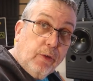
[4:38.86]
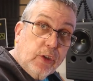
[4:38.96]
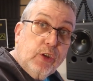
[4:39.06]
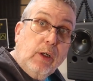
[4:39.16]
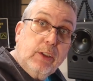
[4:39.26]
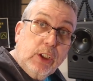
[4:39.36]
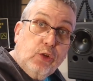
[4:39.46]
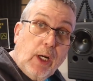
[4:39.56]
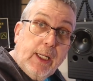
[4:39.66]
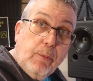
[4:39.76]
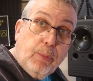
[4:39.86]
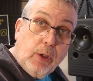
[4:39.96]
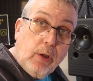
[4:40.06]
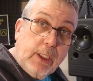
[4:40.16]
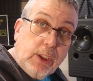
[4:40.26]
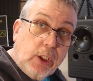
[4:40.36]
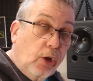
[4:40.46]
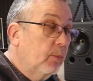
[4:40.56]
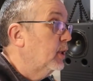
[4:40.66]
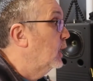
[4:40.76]
us to actually try and import into the
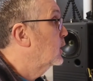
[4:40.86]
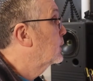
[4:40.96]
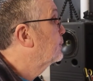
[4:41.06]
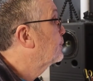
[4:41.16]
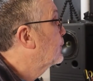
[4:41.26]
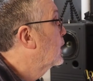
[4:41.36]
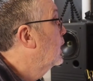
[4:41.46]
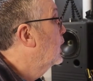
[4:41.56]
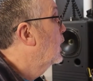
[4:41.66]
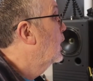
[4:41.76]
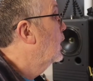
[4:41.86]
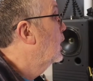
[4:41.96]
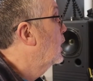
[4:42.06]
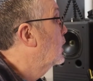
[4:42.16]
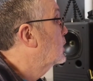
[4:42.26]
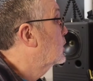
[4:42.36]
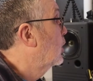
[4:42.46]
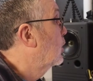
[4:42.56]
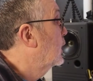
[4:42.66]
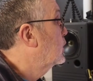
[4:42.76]
Opsix.
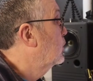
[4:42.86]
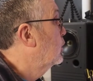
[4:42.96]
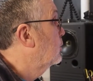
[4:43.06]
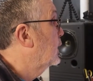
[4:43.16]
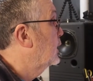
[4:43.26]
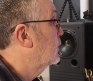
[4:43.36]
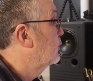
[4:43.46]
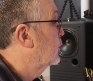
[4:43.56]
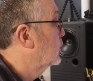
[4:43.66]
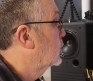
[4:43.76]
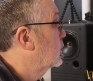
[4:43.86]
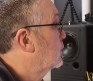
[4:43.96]
So let's do the updater first.